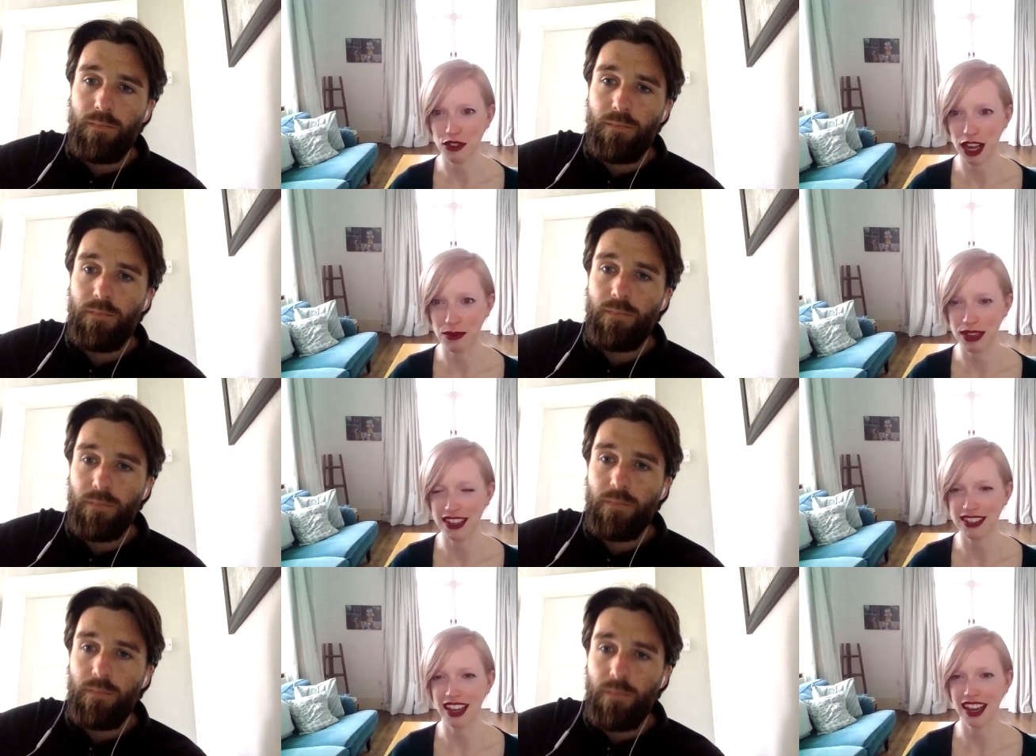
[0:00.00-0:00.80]
Speaker 1: for
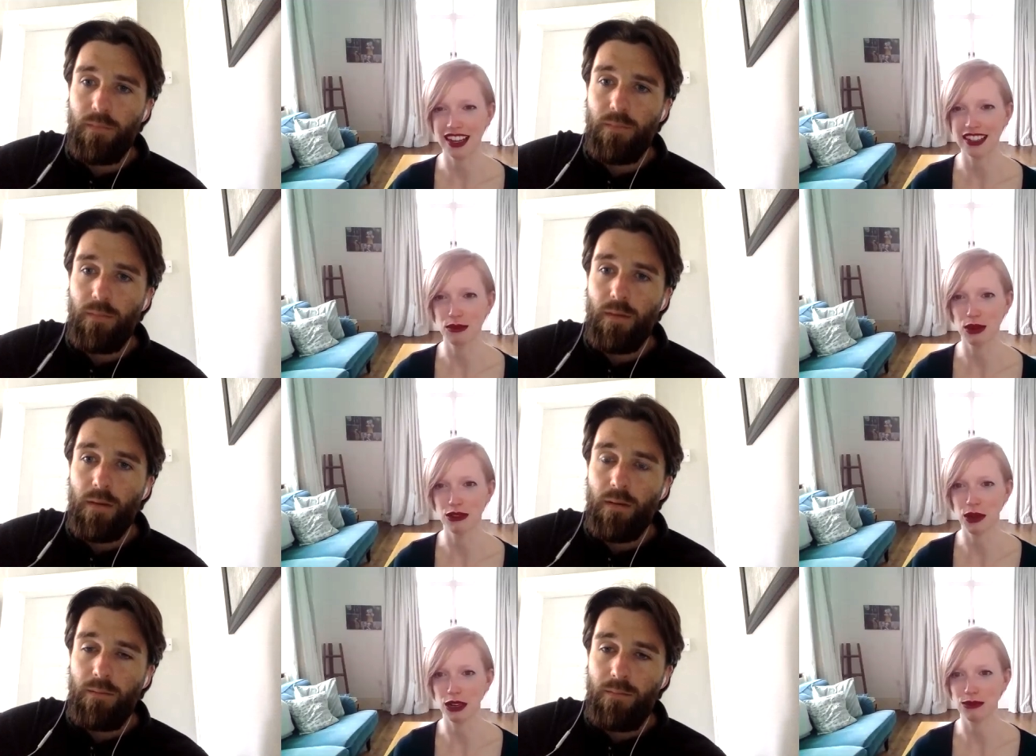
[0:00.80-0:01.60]
families as a
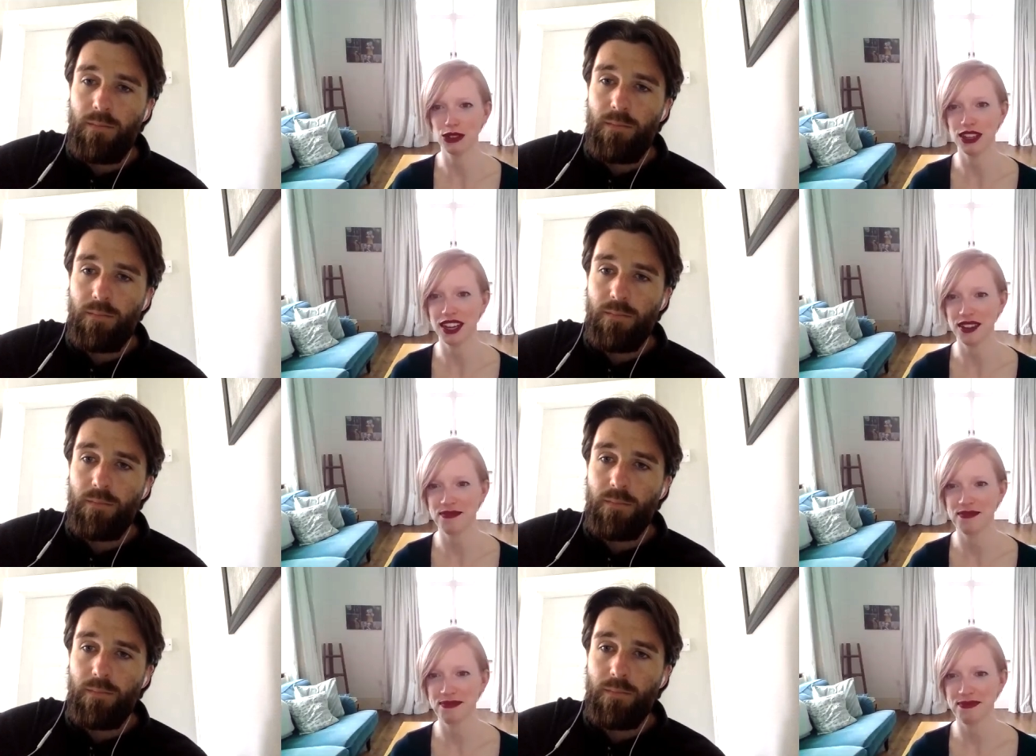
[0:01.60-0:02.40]
postpartum doula.
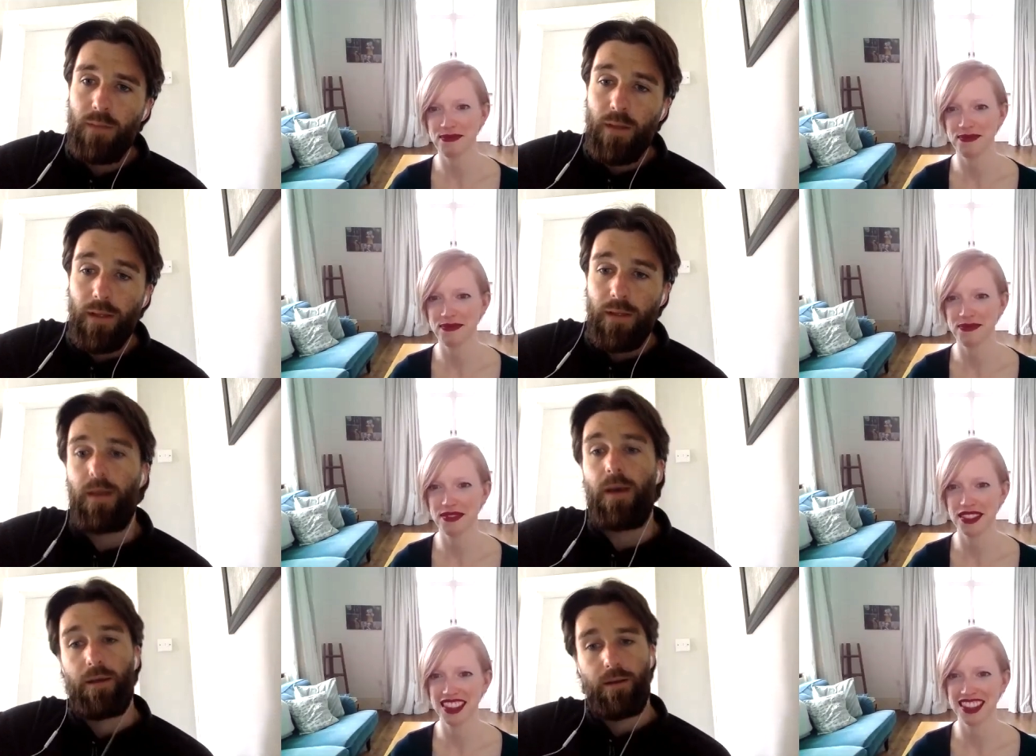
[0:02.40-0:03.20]

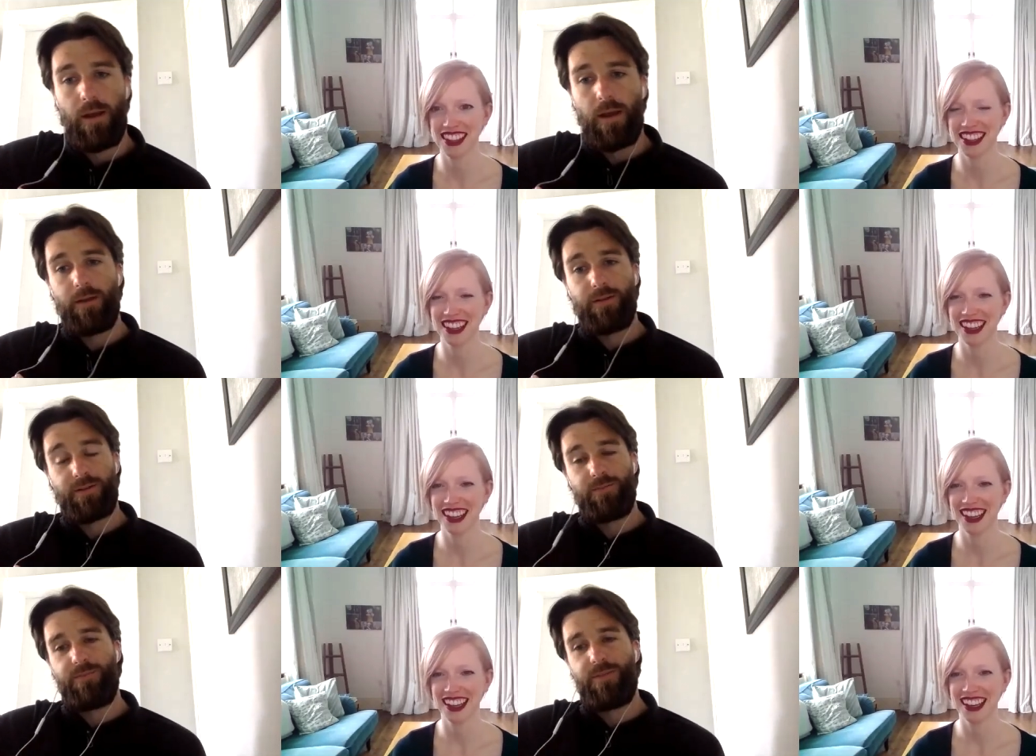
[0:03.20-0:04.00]
Speaker 2: Yeah, uh,
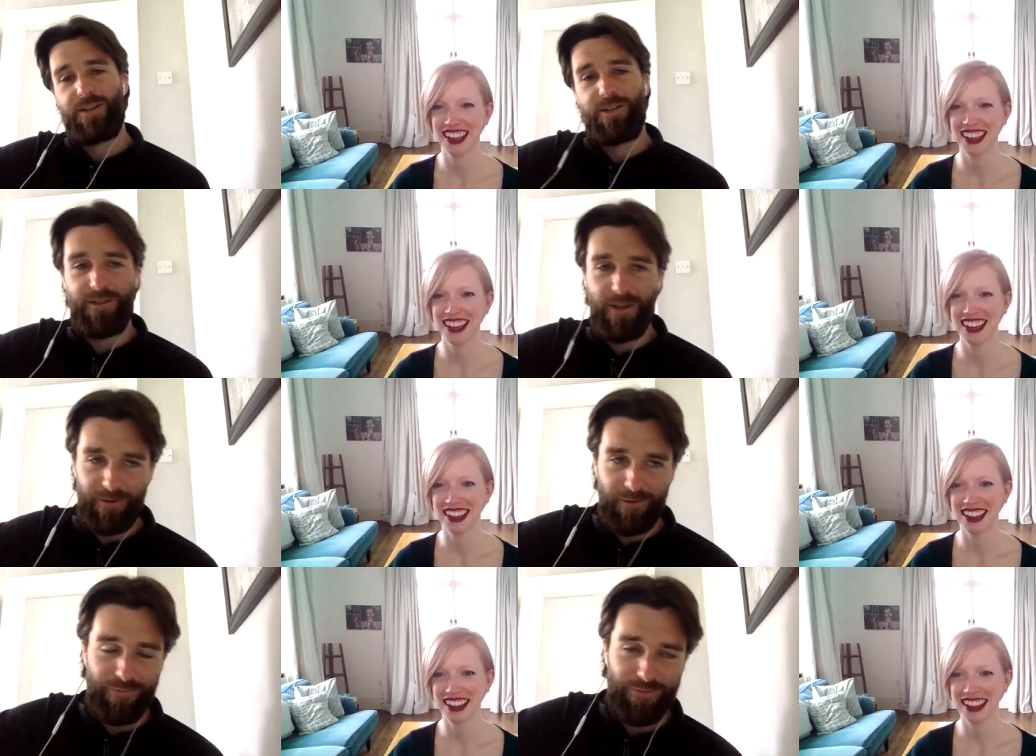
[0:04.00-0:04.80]
something actually that
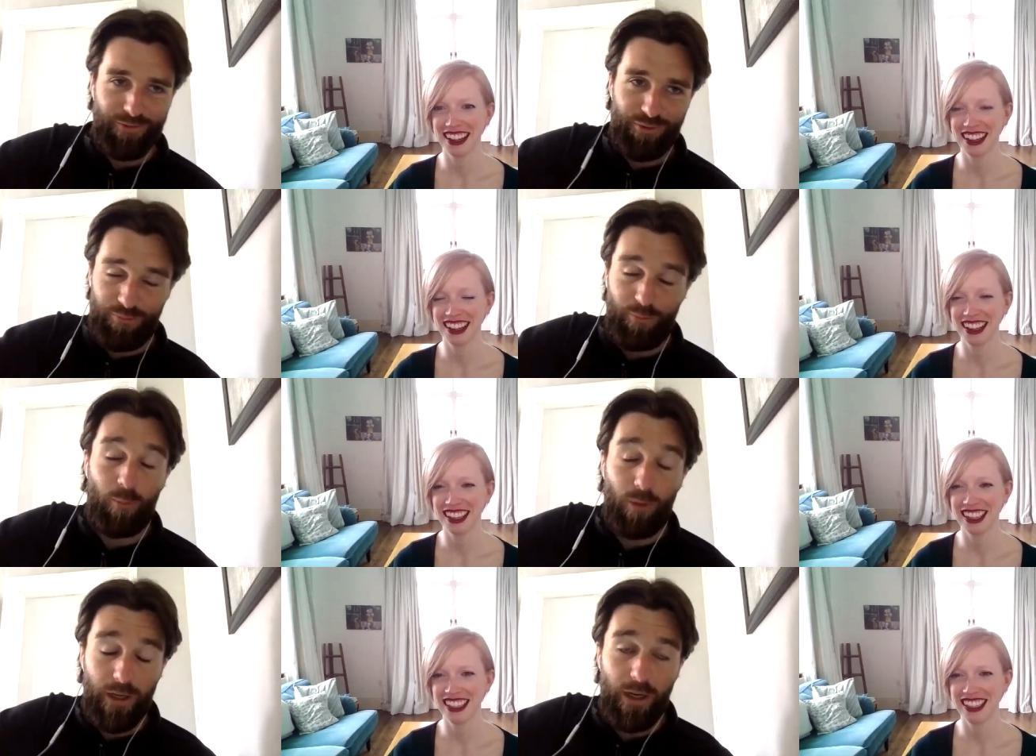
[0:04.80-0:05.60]
I've been
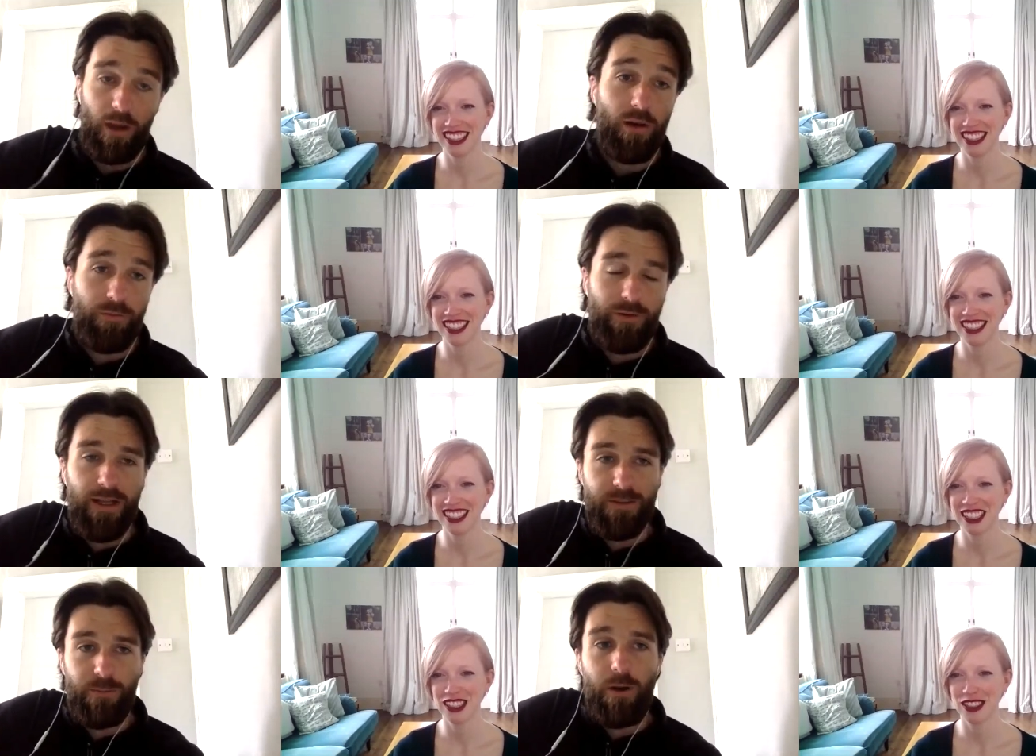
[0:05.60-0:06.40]
working on over the
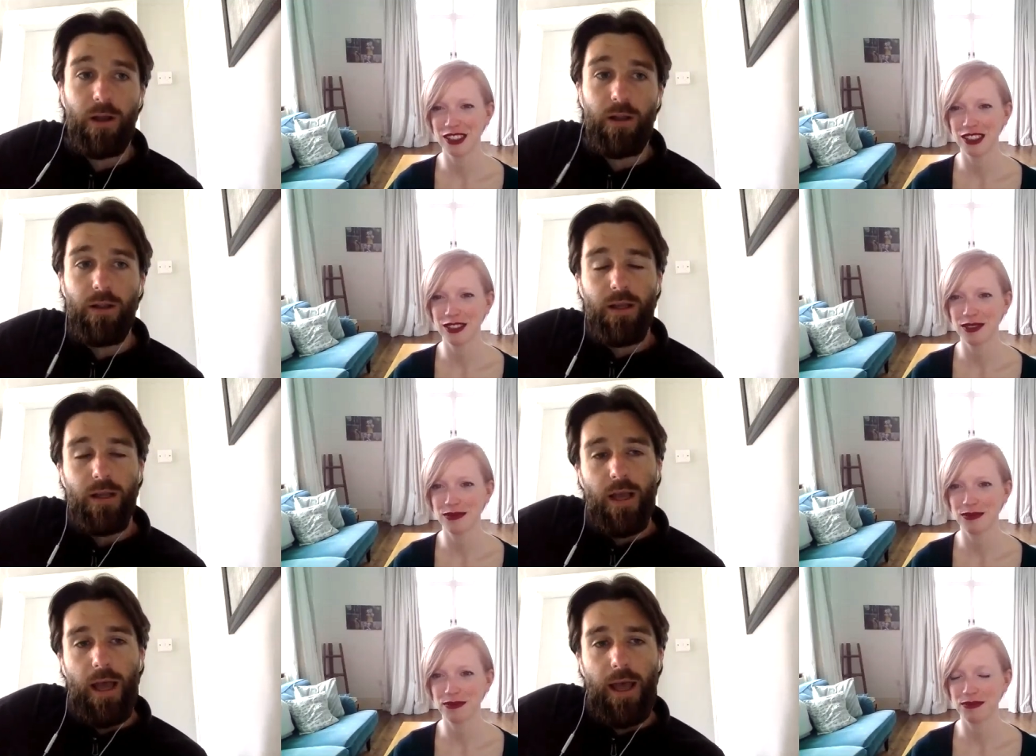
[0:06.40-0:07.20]
last while.
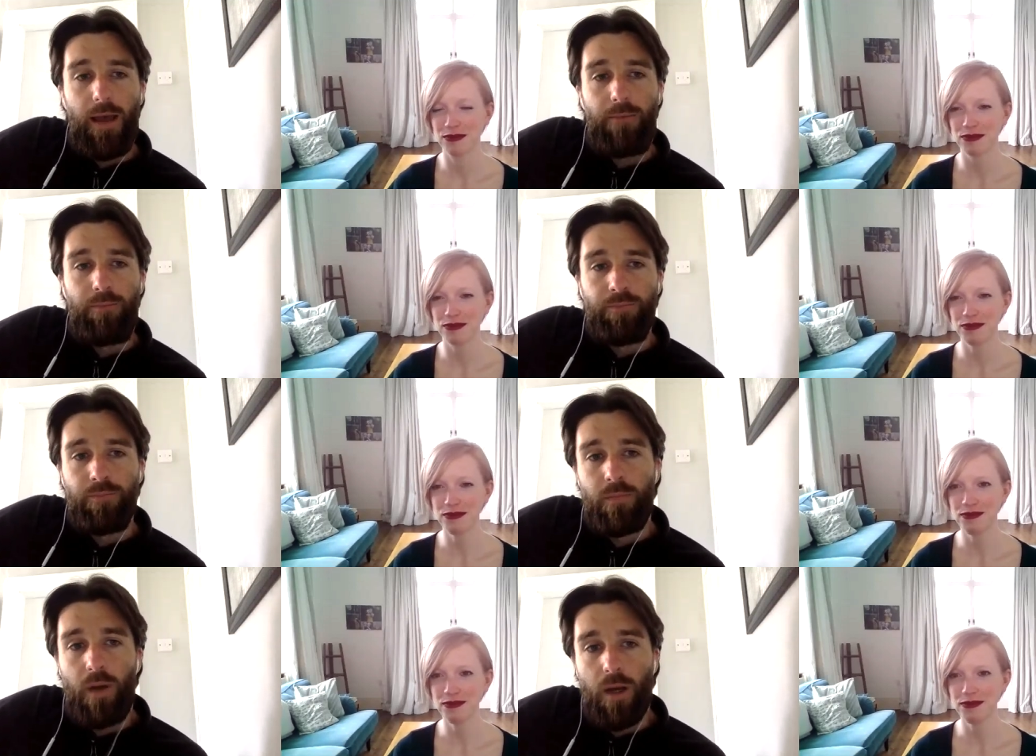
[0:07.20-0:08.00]
Um,
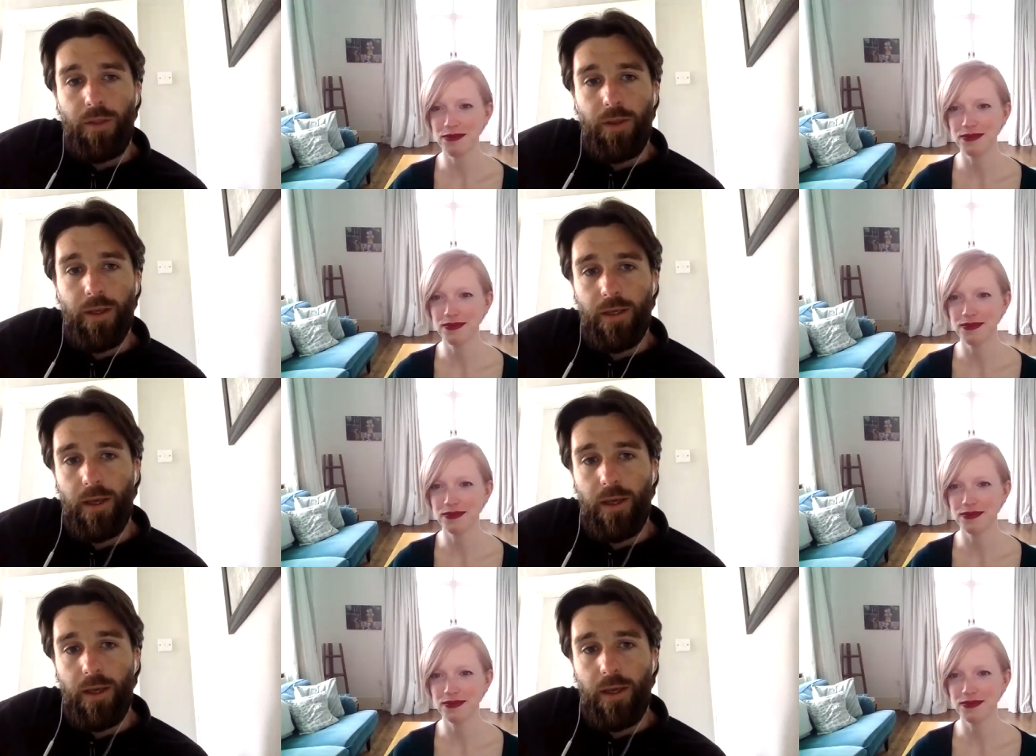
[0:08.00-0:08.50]
I think,